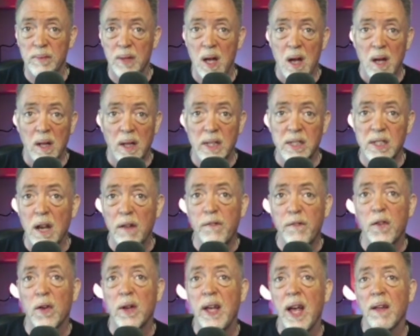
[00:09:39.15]
Let's not
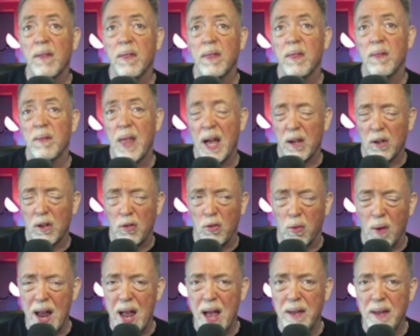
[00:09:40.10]
forget that
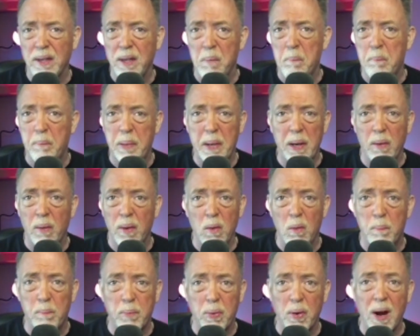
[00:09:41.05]
grand
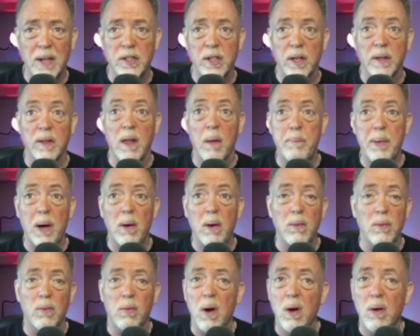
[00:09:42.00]
imperial project, the
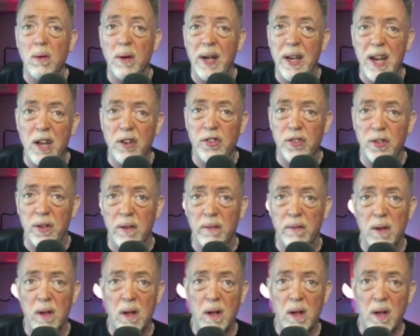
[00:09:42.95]
Belt and Road
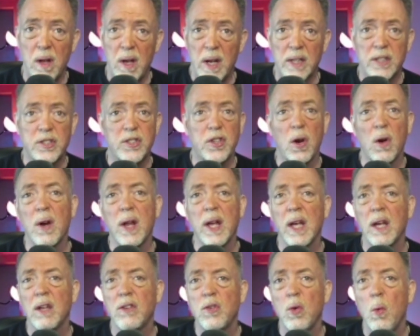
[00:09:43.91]
Initiative. It's
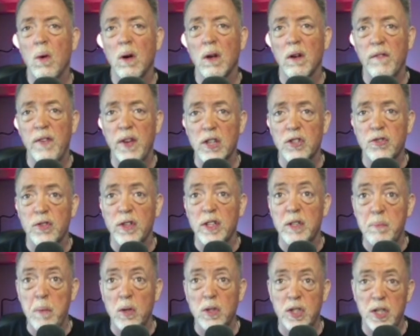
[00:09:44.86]
turning into one of
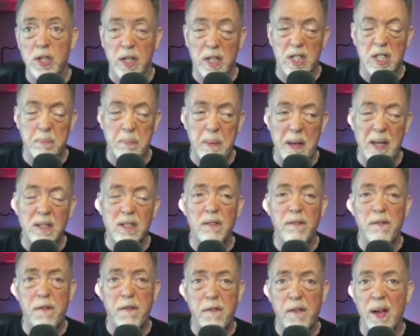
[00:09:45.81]
history's most
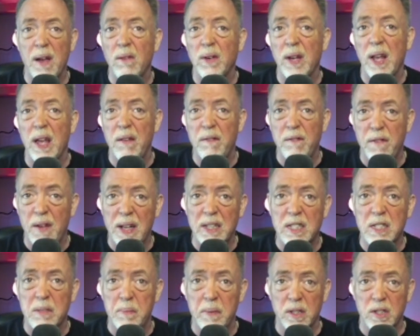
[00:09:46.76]
expensive failed
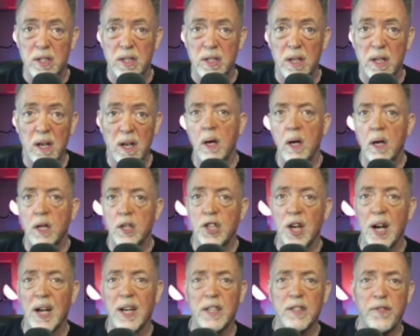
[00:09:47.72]
investments.
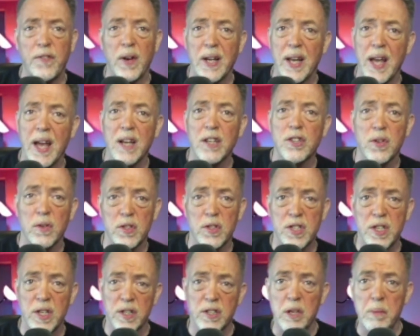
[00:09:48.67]
China's financial
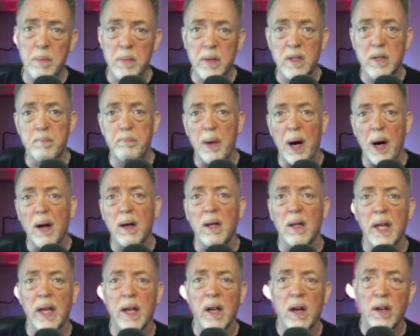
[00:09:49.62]
system is
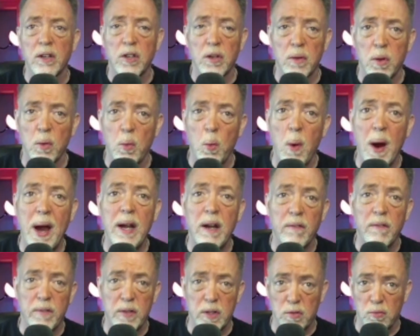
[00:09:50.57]
buckling under the weight
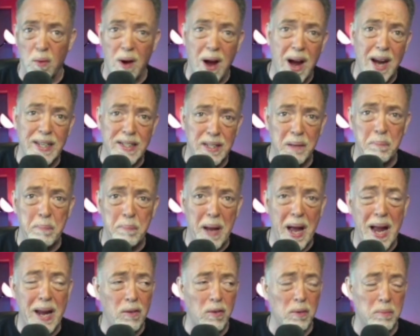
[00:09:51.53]
of its rising
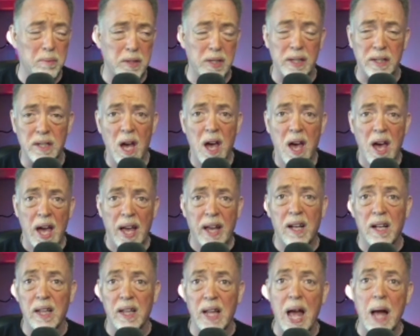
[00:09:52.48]
bankruptcies, a
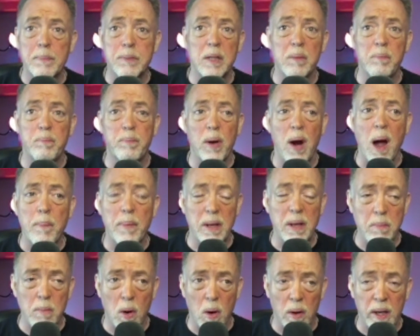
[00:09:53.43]
collapsing property
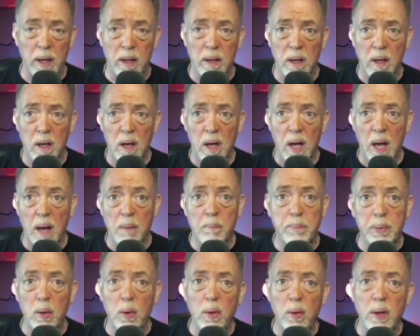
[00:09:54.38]
market, and
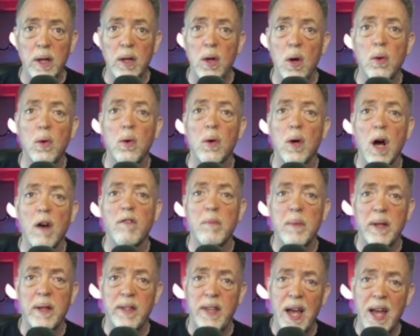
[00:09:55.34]
ballooning local
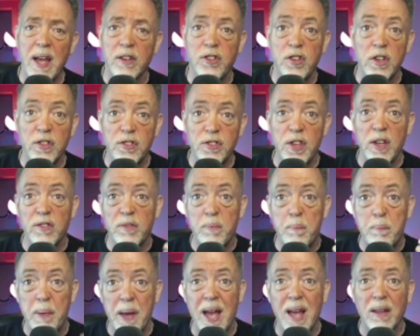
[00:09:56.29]
government debt, just as
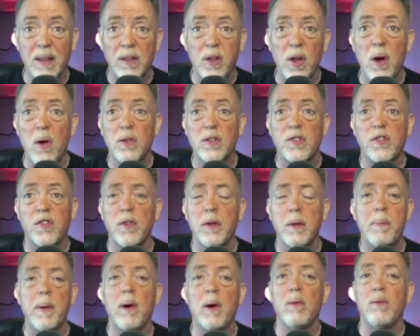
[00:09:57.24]
bad loans from the
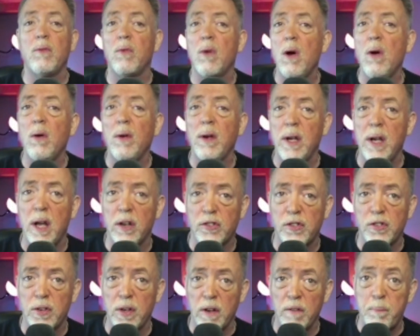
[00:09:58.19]
Belt and Road
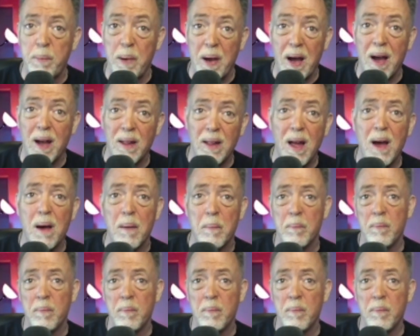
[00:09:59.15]
Initiative pile up.